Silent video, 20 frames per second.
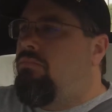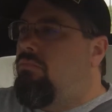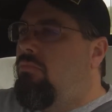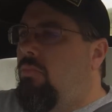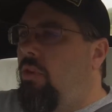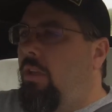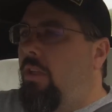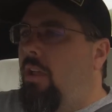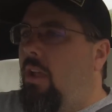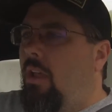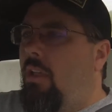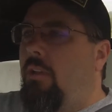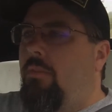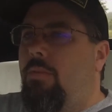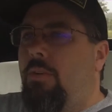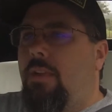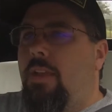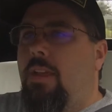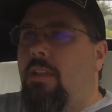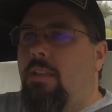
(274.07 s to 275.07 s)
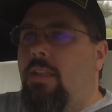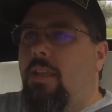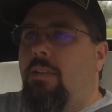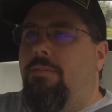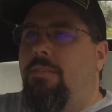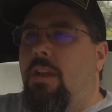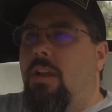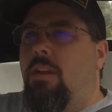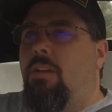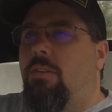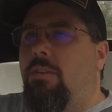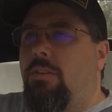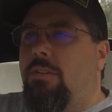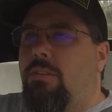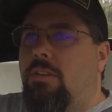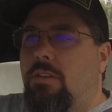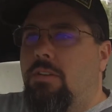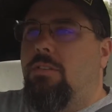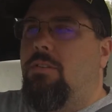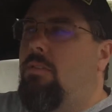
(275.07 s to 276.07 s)
Really all that we got left now is
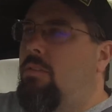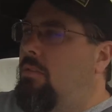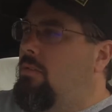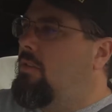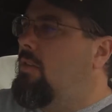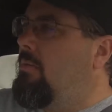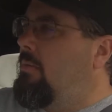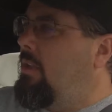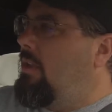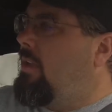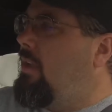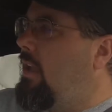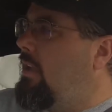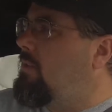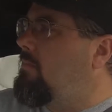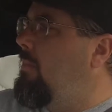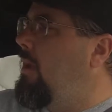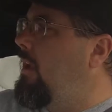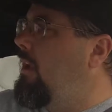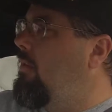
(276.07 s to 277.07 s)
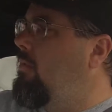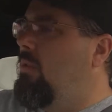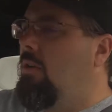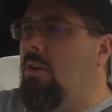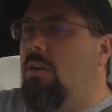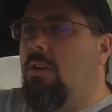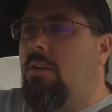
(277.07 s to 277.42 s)
to do some of the cosmetic work.